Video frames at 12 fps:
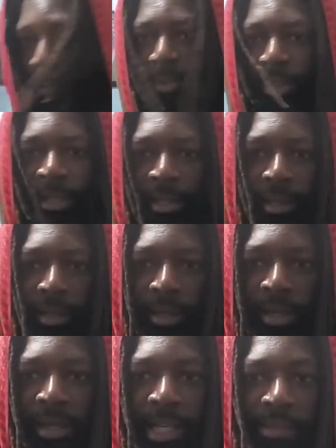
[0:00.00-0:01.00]
but you know,
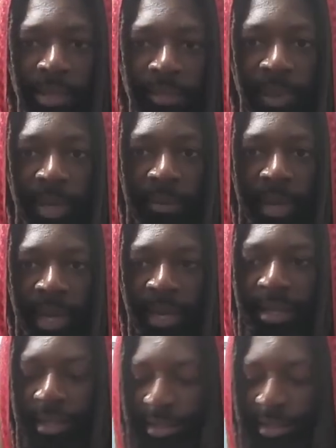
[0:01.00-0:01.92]
I'll keep a spare mag in there